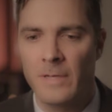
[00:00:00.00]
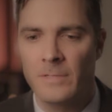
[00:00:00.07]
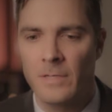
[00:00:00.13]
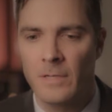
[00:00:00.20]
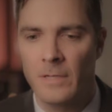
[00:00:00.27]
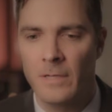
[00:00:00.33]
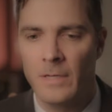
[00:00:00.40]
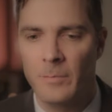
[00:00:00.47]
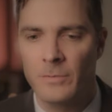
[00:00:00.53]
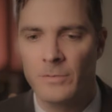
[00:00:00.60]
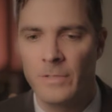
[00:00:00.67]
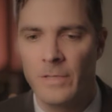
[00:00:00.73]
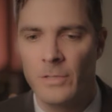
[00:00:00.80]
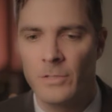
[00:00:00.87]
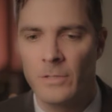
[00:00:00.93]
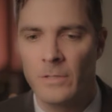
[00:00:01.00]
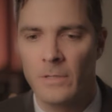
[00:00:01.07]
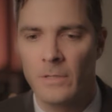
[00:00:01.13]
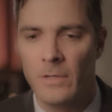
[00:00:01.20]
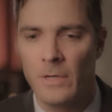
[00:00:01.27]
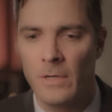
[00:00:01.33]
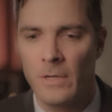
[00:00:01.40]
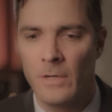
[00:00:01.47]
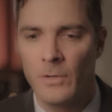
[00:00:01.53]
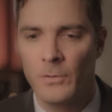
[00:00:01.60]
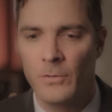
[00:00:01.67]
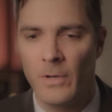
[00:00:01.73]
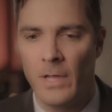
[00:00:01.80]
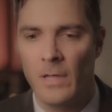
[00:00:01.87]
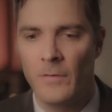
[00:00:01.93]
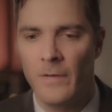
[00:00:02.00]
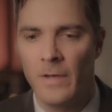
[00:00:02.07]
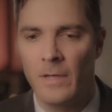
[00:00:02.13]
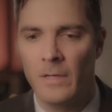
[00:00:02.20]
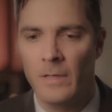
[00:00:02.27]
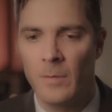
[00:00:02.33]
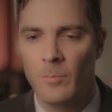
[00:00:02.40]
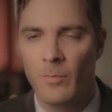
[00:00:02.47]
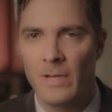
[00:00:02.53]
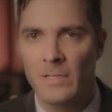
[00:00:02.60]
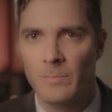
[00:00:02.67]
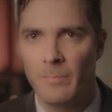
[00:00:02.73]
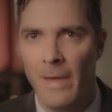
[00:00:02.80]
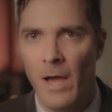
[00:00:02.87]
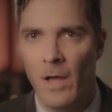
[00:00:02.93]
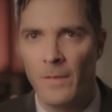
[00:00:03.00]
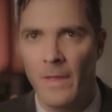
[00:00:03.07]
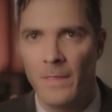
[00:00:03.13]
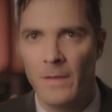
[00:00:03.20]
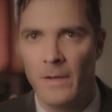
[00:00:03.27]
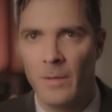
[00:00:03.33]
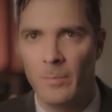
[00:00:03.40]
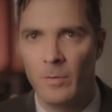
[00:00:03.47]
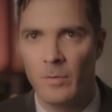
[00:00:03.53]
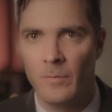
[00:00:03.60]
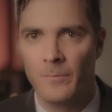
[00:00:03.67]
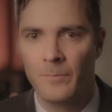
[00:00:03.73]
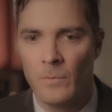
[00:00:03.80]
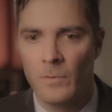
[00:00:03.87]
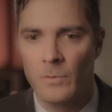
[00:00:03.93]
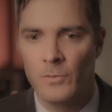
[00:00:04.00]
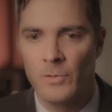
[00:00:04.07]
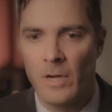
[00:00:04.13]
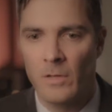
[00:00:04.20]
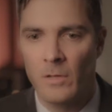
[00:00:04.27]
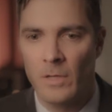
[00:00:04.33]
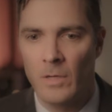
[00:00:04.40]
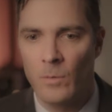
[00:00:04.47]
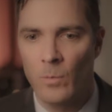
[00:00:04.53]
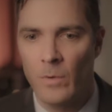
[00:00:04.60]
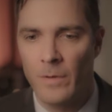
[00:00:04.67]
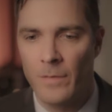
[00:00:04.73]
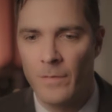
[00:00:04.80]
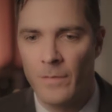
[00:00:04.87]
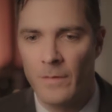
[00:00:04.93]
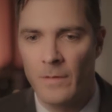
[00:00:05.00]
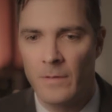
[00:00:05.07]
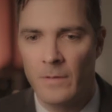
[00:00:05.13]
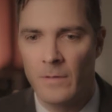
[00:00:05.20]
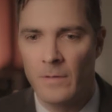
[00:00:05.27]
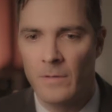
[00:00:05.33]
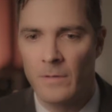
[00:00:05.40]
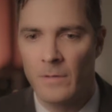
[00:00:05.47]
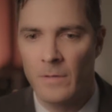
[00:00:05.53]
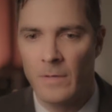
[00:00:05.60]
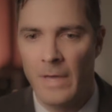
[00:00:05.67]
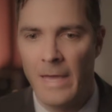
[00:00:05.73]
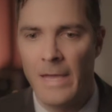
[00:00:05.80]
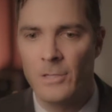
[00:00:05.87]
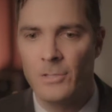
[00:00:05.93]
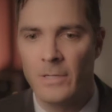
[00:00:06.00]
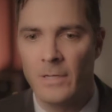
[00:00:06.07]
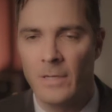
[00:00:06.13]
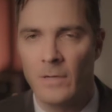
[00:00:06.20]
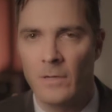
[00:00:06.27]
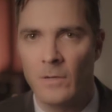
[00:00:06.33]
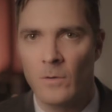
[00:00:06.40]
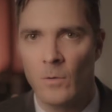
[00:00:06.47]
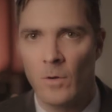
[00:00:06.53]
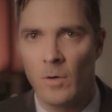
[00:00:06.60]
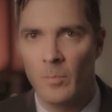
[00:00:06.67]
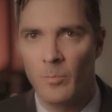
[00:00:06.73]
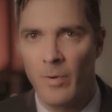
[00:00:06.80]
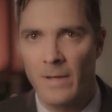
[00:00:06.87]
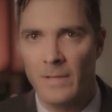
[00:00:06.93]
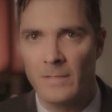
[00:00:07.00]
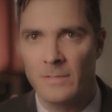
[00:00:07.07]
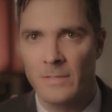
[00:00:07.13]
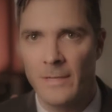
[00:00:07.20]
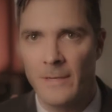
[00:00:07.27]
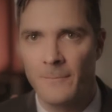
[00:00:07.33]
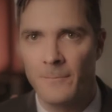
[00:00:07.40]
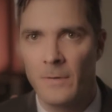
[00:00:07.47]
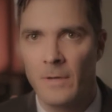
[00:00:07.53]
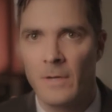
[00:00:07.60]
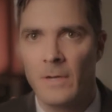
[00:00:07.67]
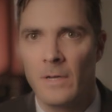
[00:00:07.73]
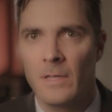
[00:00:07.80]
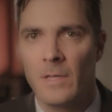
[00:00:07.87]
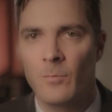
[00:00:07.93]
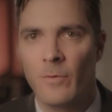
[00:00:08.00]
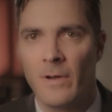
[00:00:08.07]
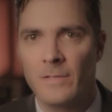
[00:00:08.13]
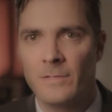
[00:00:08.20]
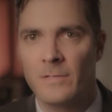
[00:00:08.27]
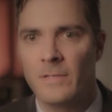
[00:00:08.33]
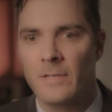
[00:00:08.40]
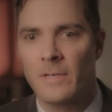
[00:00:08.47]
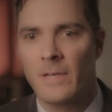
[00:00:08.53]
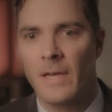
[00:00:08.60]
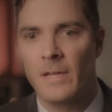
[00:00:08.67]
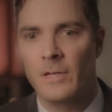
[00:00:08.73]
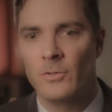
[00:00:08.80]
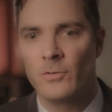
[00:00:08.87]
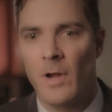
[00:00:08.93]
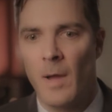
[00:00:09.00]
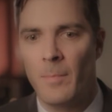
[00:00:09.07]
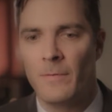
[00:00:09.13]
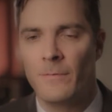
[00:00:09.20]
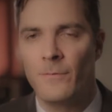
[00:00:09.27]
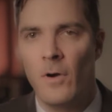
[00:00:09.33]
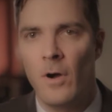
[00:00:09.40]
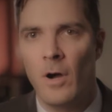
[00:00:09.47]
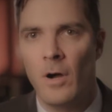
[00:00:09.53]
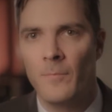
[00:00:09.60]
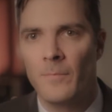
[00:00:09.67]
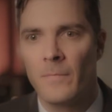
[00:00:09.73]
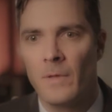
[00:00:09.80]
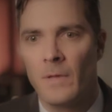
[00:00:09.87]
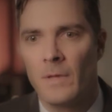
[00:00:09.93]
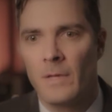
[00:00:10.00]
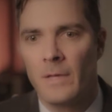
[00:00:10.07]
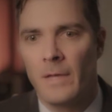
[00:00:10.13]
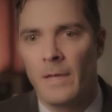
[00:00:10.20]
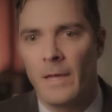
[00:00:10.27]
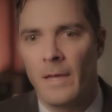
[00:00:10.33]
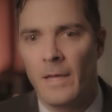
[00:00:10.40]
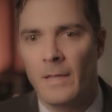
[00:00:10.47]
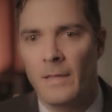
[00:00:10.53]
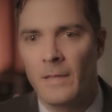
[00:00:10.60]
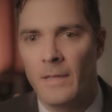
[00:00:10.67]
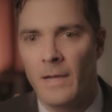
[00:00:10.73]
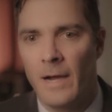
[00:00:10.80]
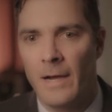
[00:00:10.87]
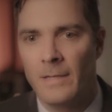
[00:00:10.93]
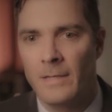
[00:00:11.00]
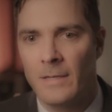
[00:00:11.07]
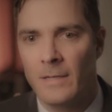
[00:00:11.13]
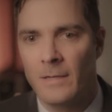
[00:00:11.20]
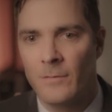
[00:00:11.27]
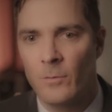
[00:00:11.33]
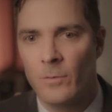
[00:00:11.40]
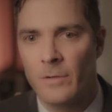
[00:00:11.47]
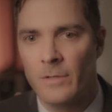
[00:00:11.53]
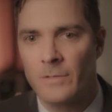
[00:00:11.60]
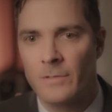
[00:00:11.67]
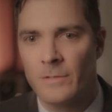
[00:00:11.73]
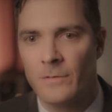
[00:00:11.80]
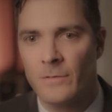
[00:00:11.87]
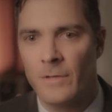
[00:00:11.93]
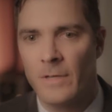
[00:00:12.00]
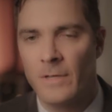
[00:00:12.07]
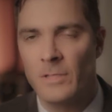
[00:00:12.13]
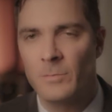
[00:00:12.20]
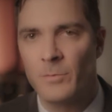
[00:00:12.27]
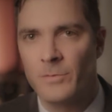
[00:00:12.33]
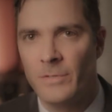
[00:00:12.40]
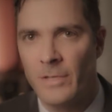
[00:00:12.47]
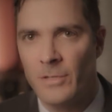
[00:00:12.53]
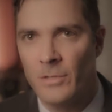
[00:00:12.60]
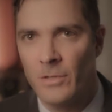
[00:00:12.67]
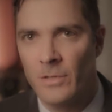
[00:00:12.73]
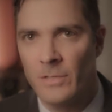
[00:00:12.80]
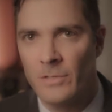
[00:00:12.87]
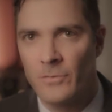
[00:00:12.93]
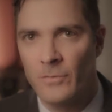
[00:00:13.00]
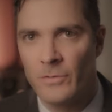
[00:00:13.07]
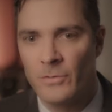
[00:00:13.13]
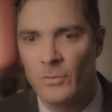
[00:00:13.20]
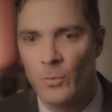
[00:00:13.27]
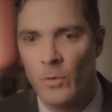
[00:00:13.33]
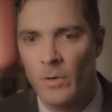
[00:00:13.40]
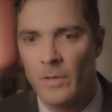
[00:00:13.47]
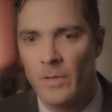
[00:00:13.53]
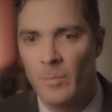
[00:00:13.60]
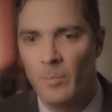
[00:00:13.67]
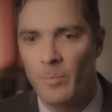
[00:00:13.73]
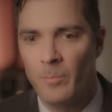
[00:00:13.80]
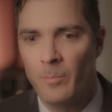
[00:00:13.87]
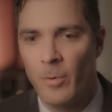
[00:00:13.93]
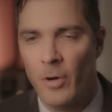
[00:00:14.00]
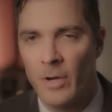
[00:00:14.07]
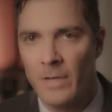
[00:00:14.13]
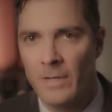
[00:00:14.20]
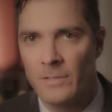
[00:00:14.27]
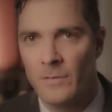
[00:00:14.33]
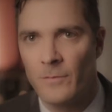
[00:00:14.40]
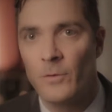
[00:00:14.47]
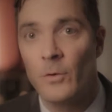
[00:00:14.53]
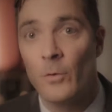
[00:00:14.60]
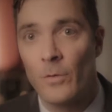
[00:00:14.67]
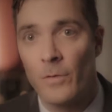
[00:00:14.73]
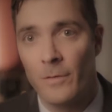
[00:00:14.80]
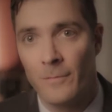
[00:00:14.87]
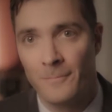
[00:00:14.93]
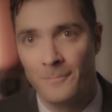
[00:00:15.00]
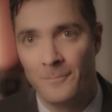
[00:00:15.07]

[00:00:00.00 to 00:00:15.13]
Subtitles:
basically a procedure to elevate the breast mound and the nipple. Generally, with aging or pregnancy, the breast can drop and fall, and the idea, of course, in this procedure is to restore the perkiness of youth.